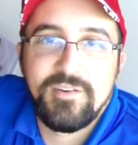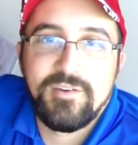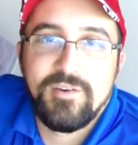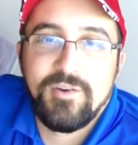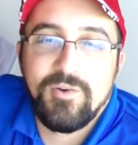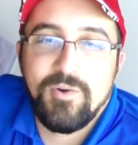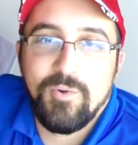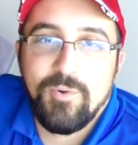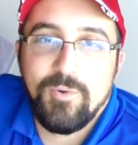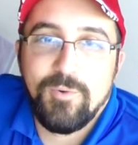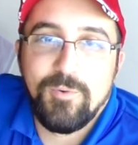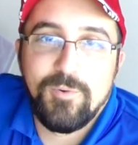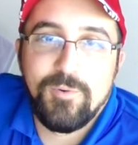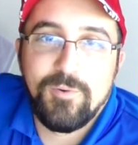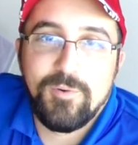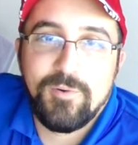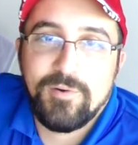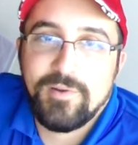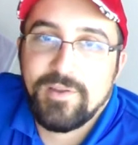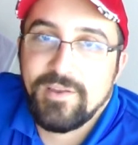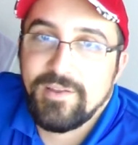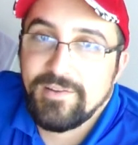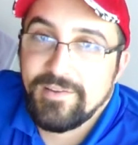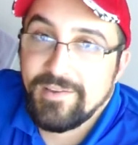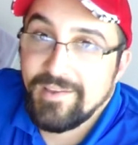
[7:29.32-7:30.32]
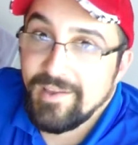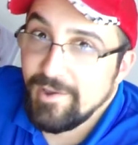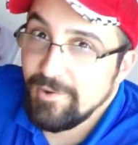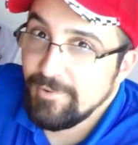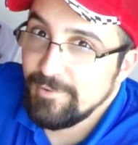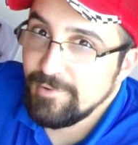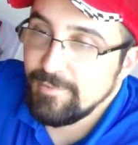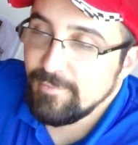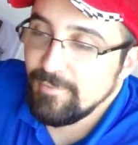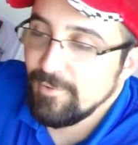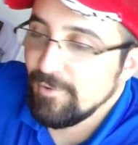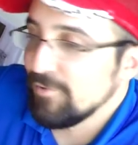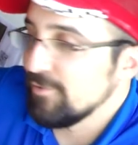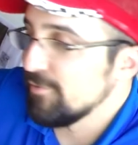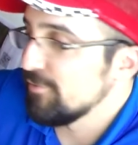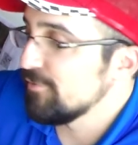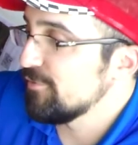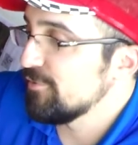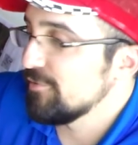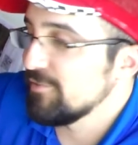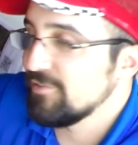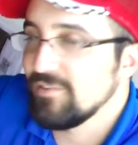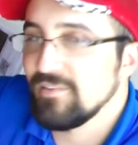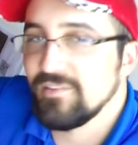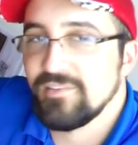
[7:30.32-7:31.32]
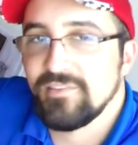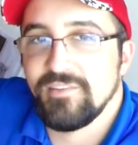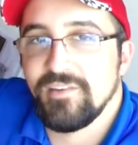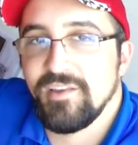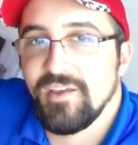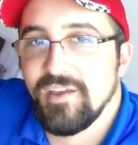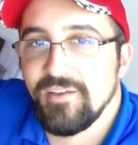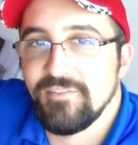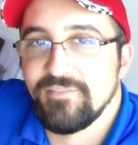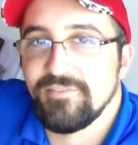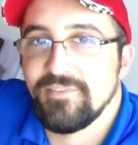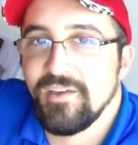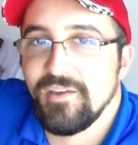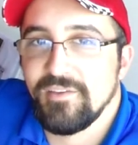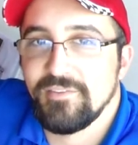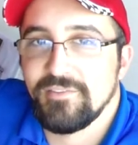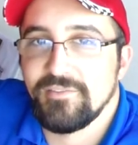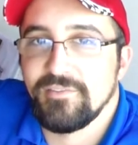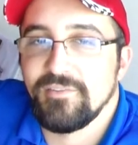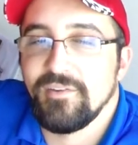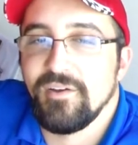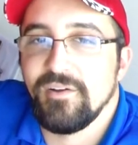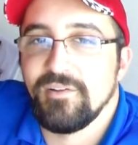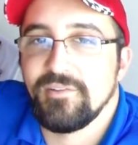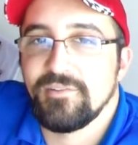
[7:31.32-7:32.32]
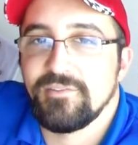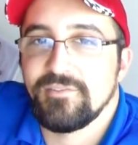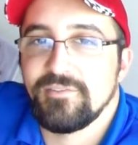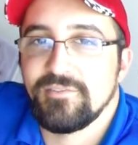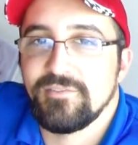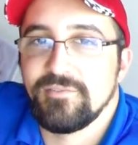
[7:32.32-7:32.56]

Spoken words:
or get a Coyote motor for $6,500.